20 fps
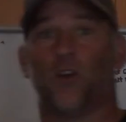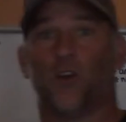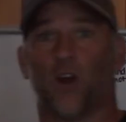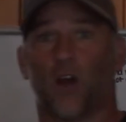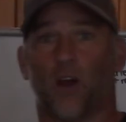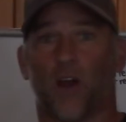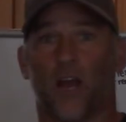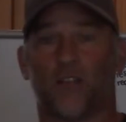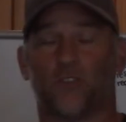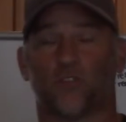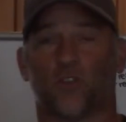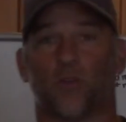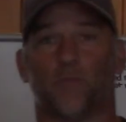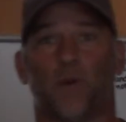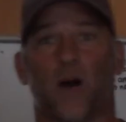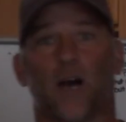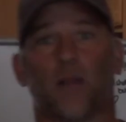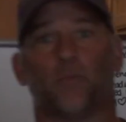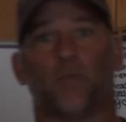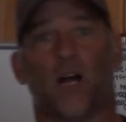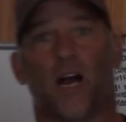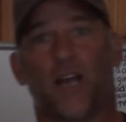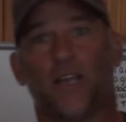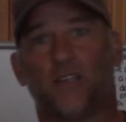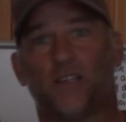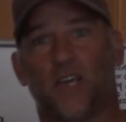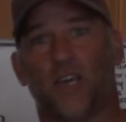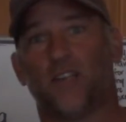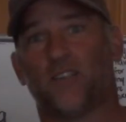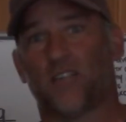All right, so the bottom
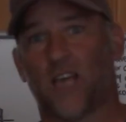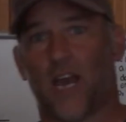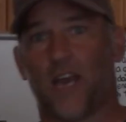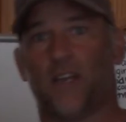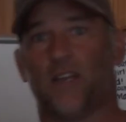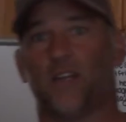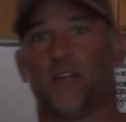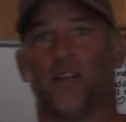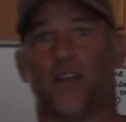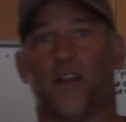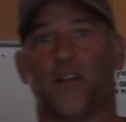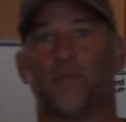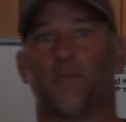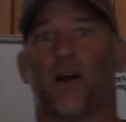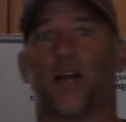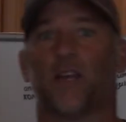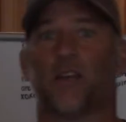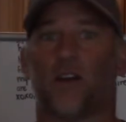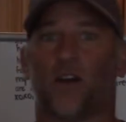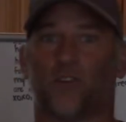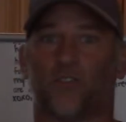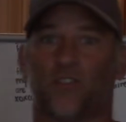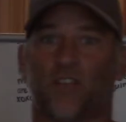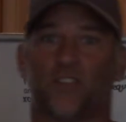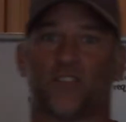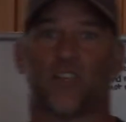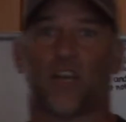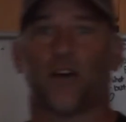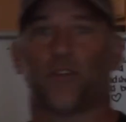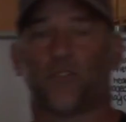line, King Tynan and anybody else
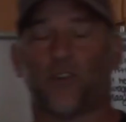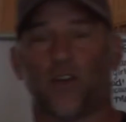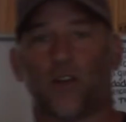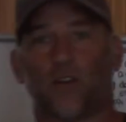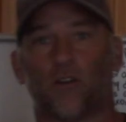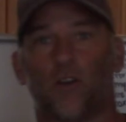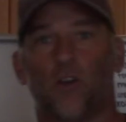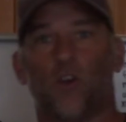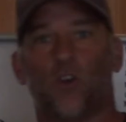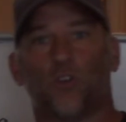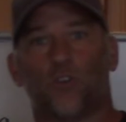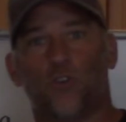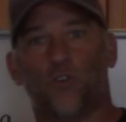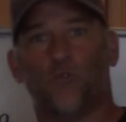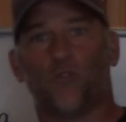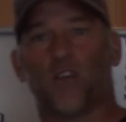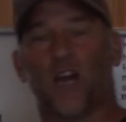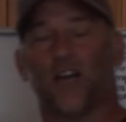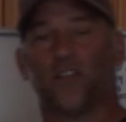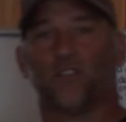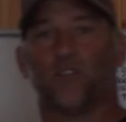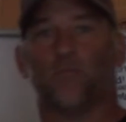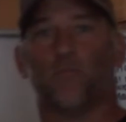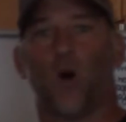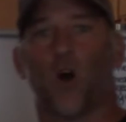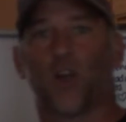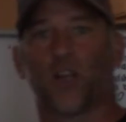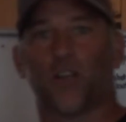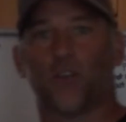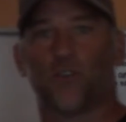that's out there, you've got to
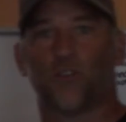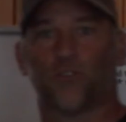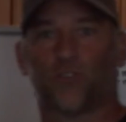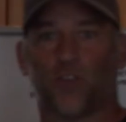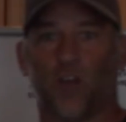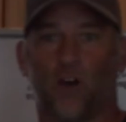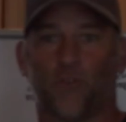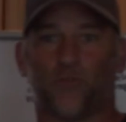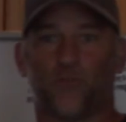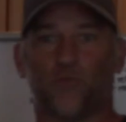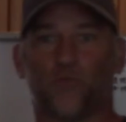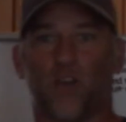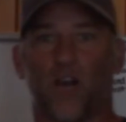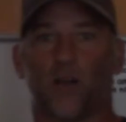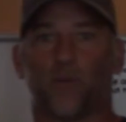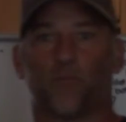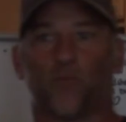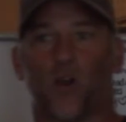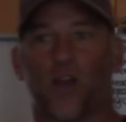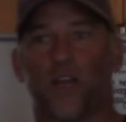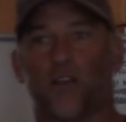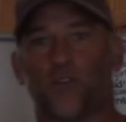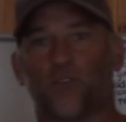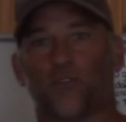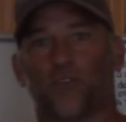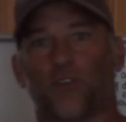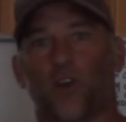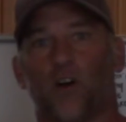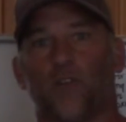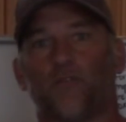market yourself, you've got to brand
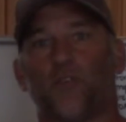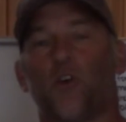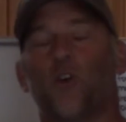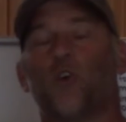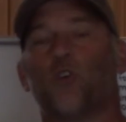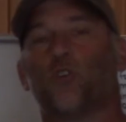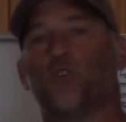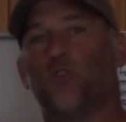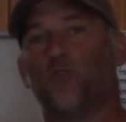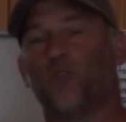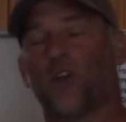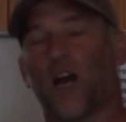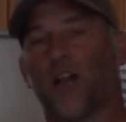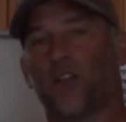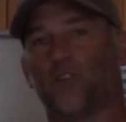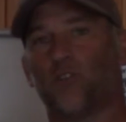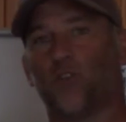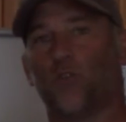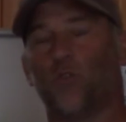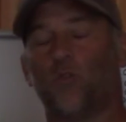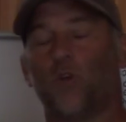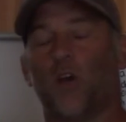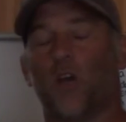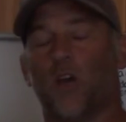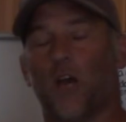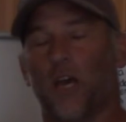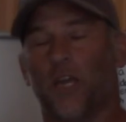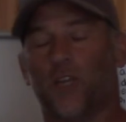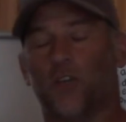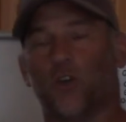yourself, you've got to
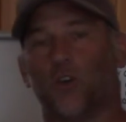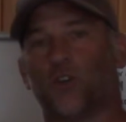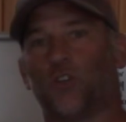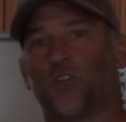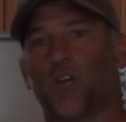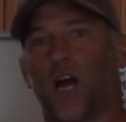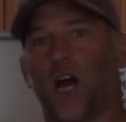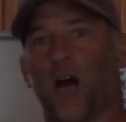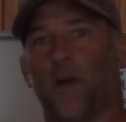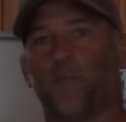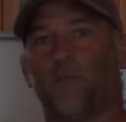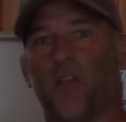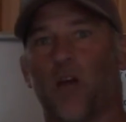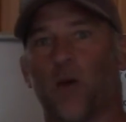do a good job